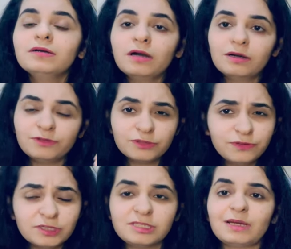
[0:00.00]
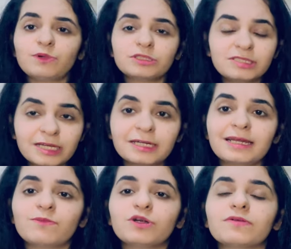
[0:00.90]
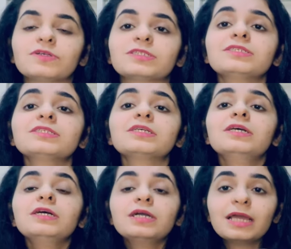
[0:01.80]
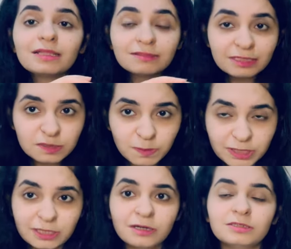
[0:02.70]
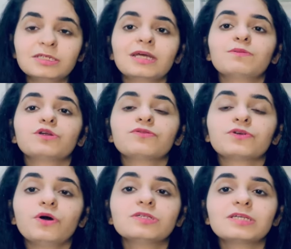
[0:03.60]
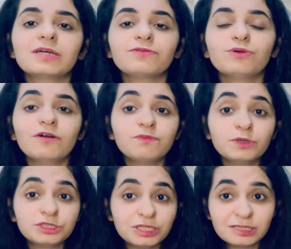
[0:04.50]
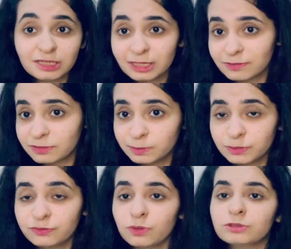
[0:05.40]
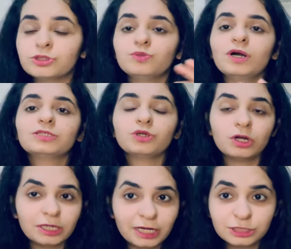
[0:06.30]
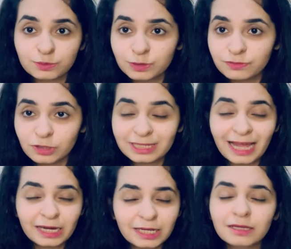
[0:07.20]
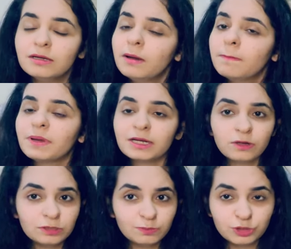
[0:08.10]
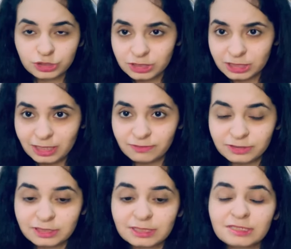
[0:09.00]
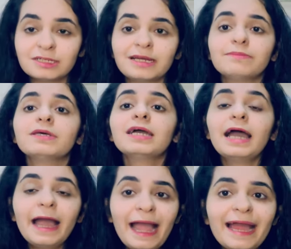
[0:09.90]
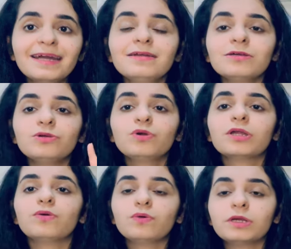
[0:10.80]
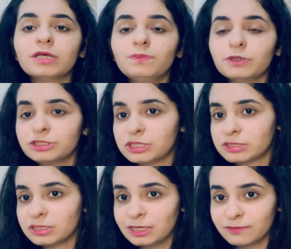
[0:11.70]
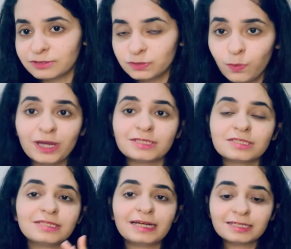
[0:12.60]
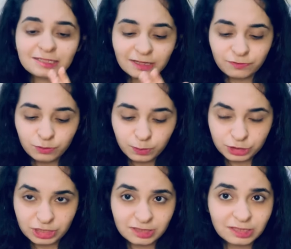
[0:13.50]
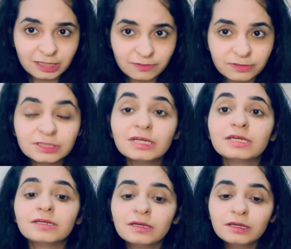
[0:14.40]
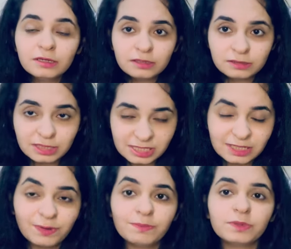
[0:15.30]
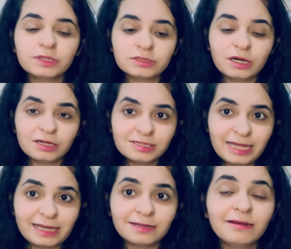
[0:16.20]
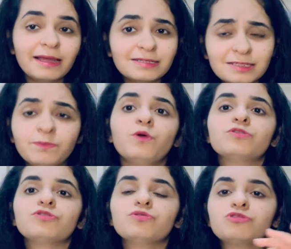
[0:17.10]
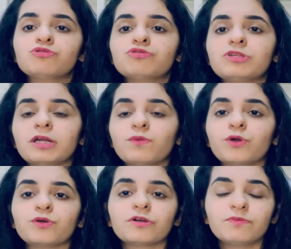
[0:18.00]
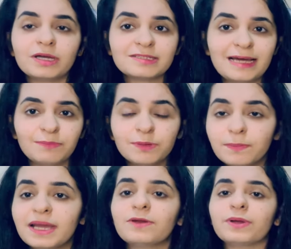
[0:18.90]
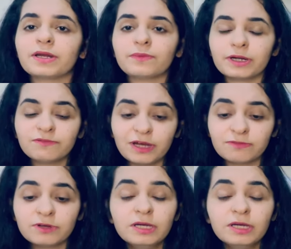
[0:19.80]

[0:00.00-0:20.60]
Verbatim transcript: uh, for the first time or the second time whatever it is in this particular attempt of yours if you have purchased a deferral before you are not eligible for any paid or emergency deferral in this attempt and you can only purchase the deferral once. That is, if you purchase the deferral in this November uh, cycle and suppose you choose that I want to give my exam in May 2025.